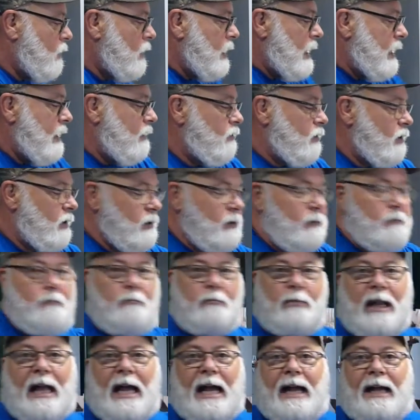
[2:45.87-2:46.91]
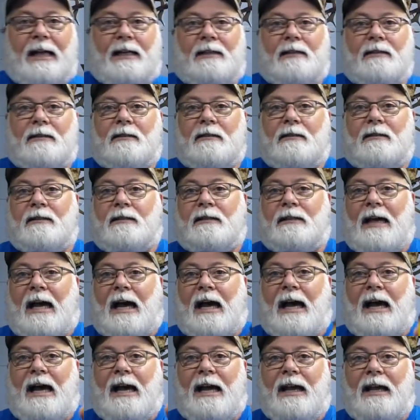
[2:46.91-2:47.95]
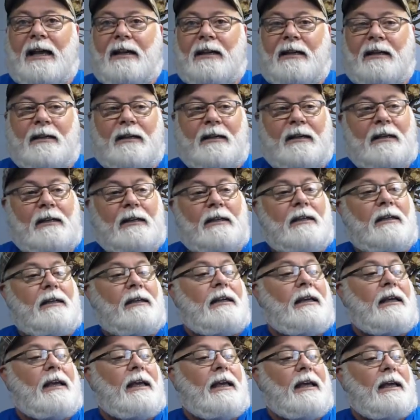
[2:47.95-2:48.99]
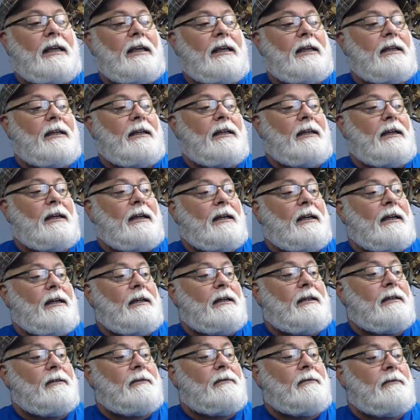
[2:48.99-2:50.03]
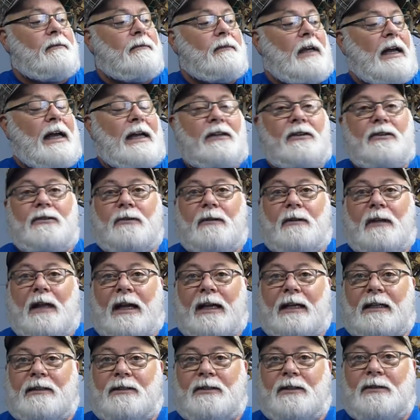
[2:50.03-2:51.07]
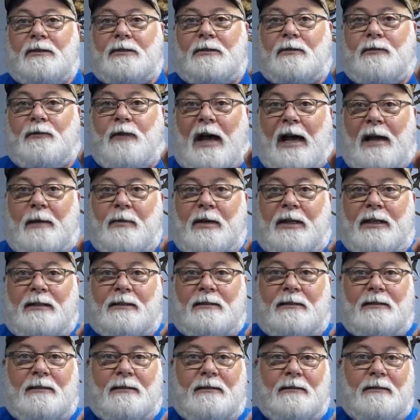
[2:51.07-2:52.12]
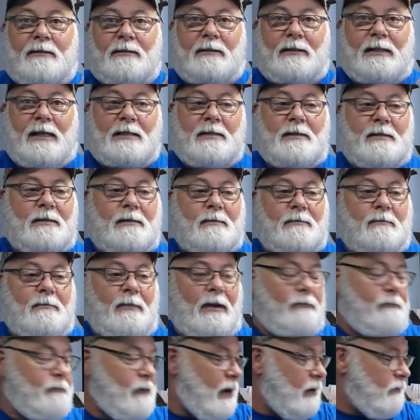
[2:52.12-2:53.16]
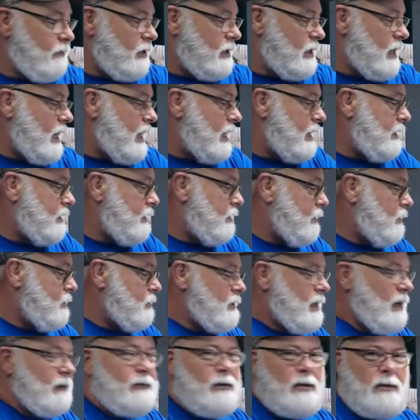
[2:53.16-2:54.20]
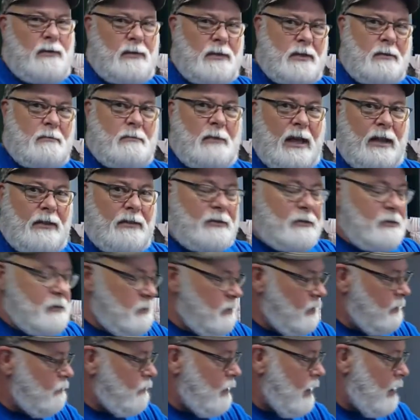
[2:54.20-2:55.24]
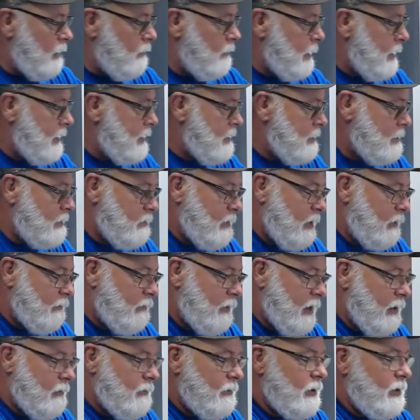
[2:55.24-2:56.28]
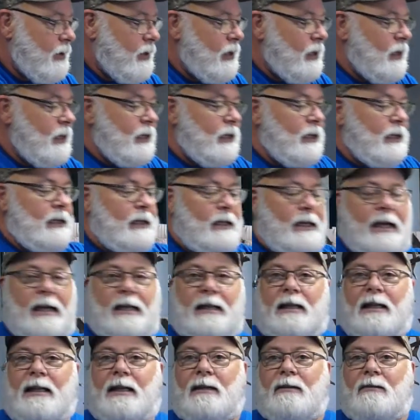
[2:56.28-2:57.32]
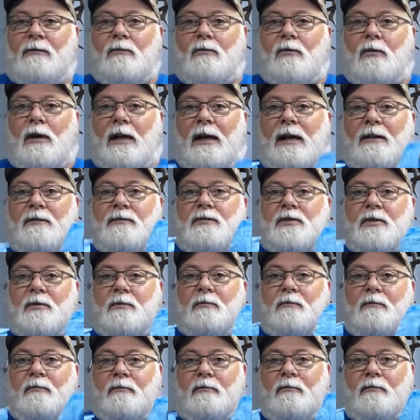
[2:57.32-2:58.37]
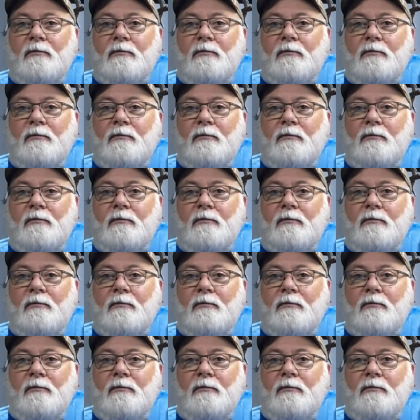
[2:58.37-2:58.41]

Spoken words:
have our black dye, and I do like to use Fibings. That's my favorite dye to use. I've used some others, but Fibings is my favorite. And then we'll have some